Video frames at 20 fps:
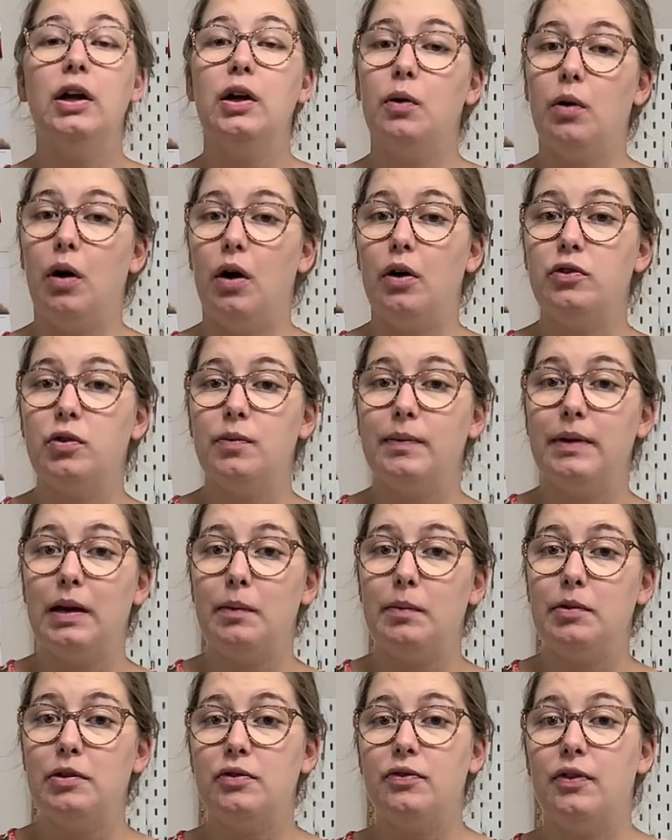You'll also be
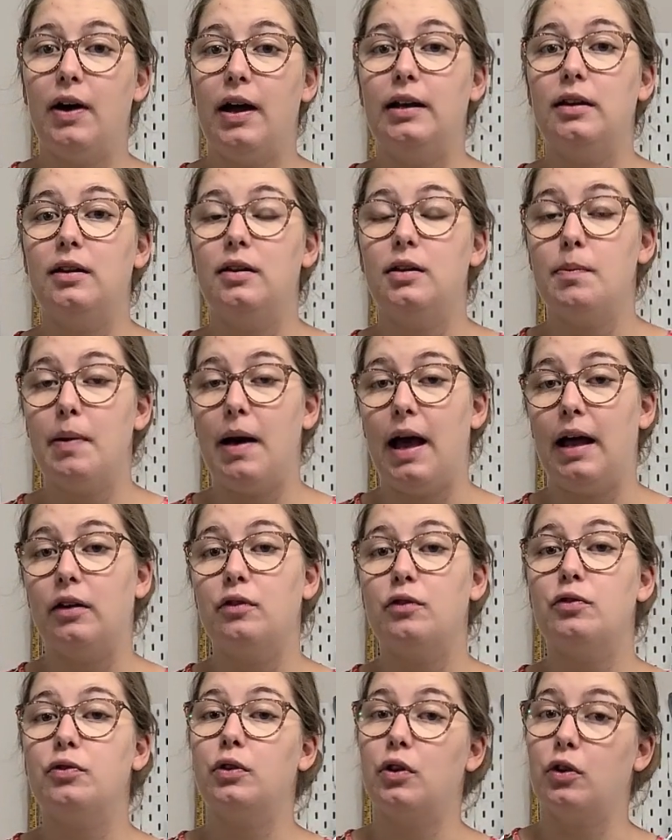able to find the
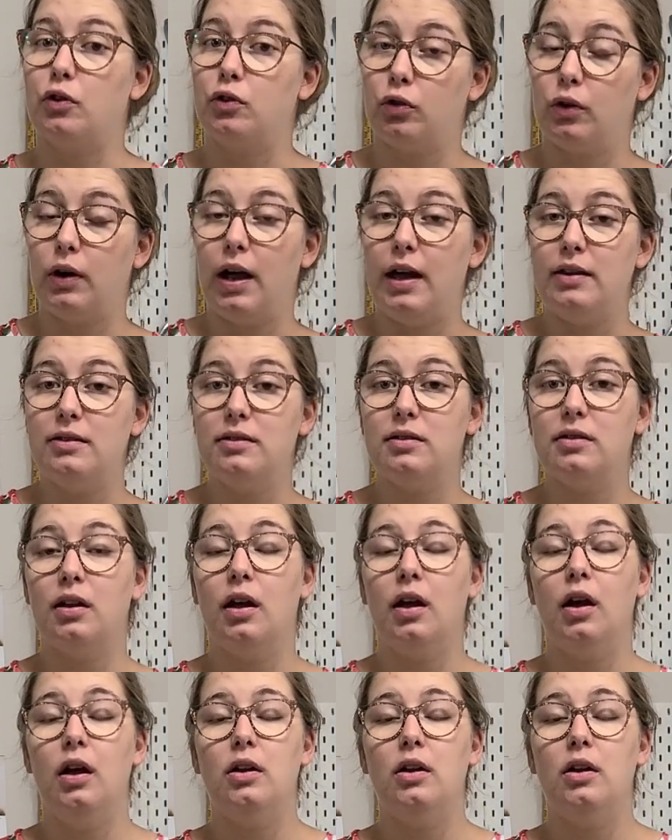pattern for the dress,